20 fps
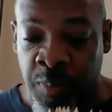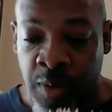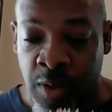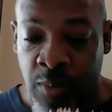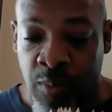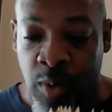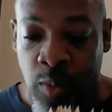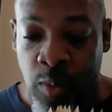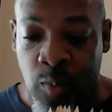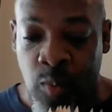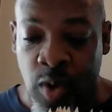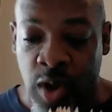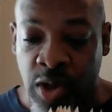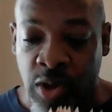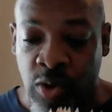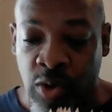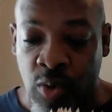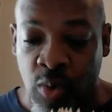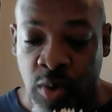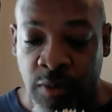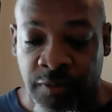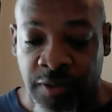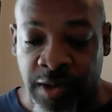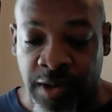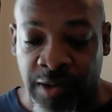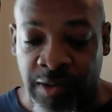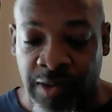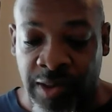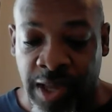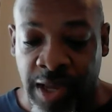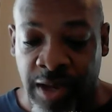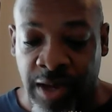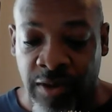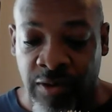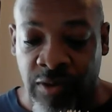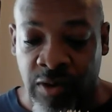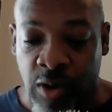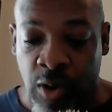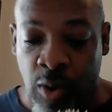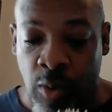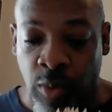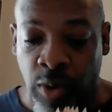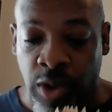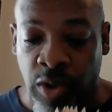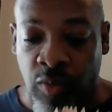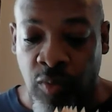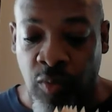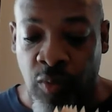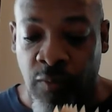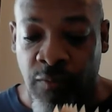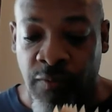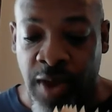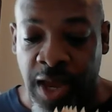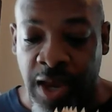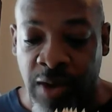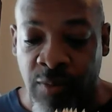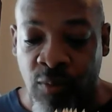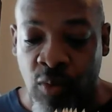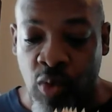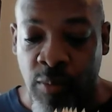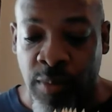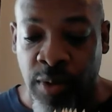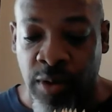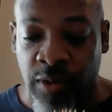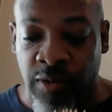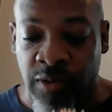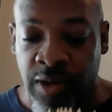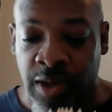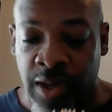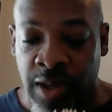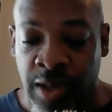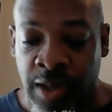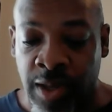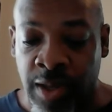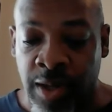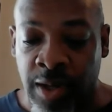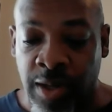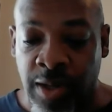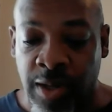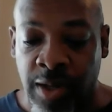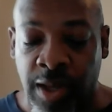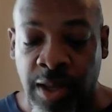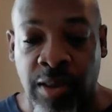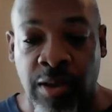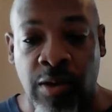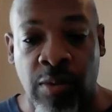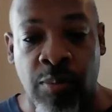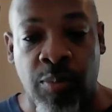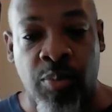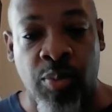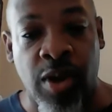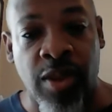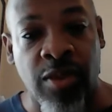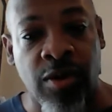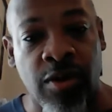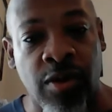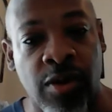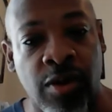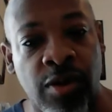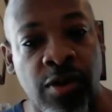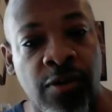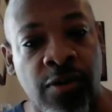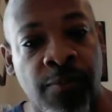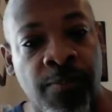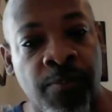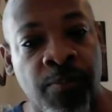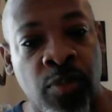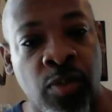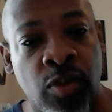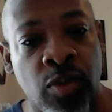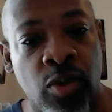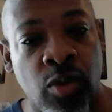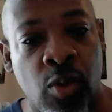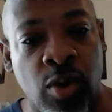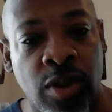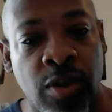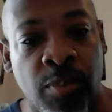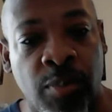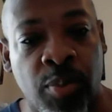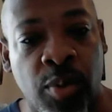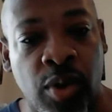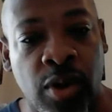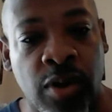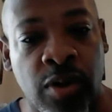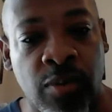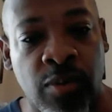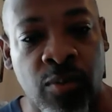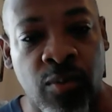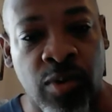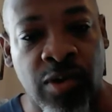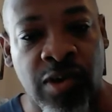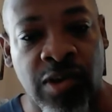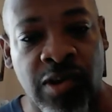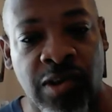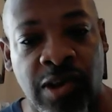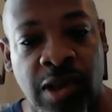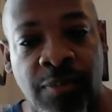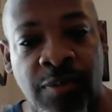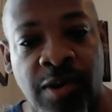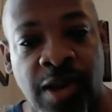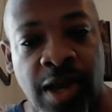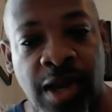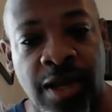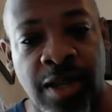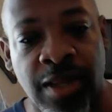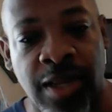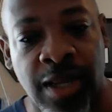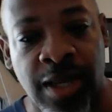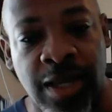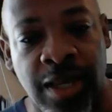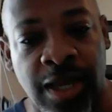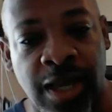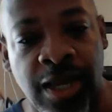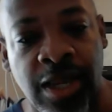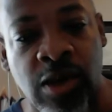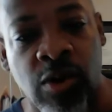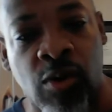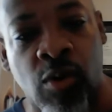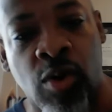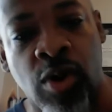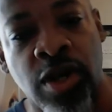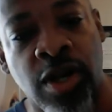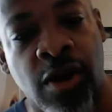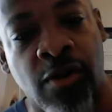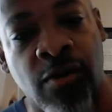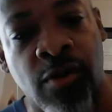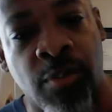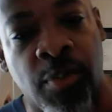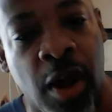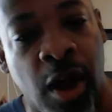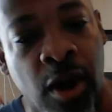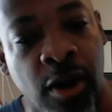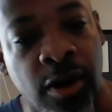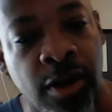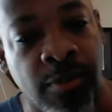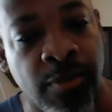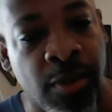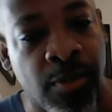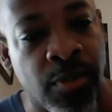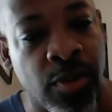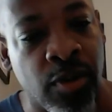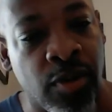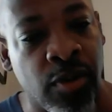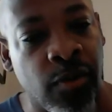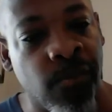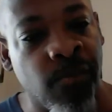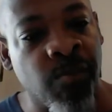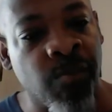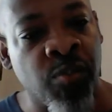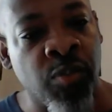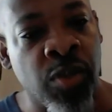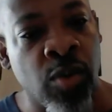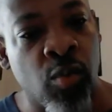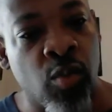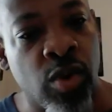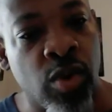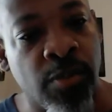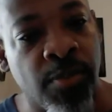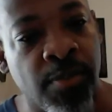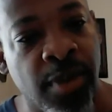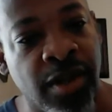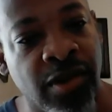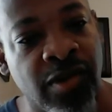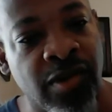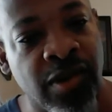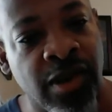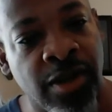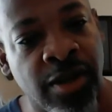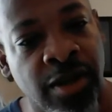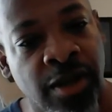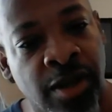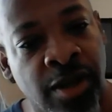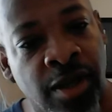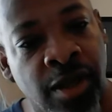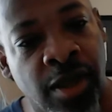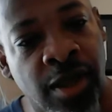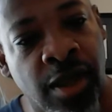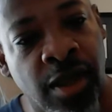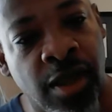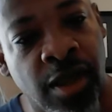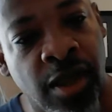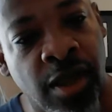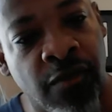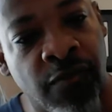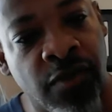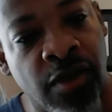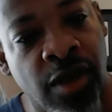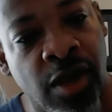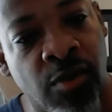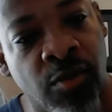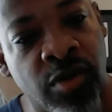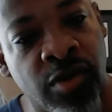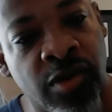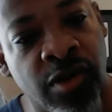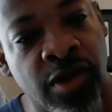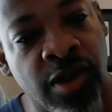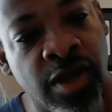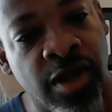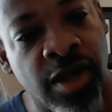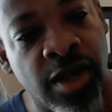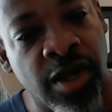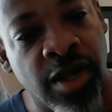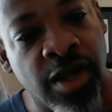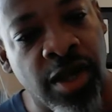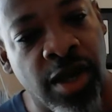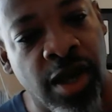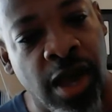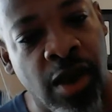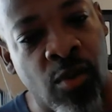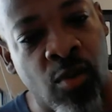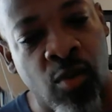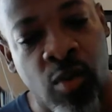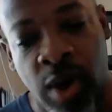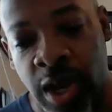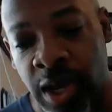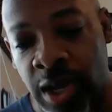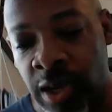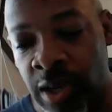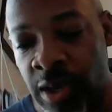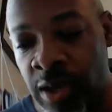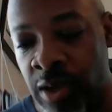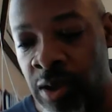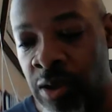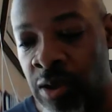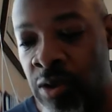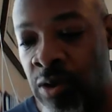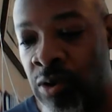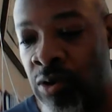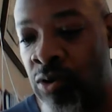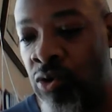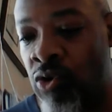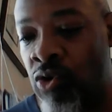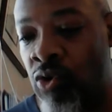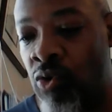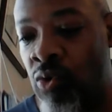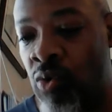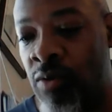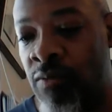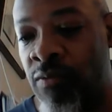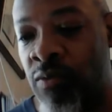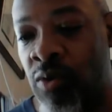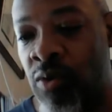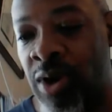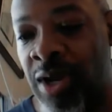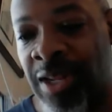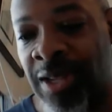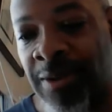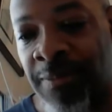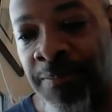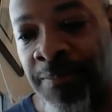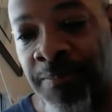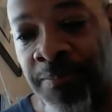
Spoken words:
But one knew of such things only through vague rumors. Neither the Brotherhood nor the book was a subject that any ordinary party member would mention if there was a way to avoid it.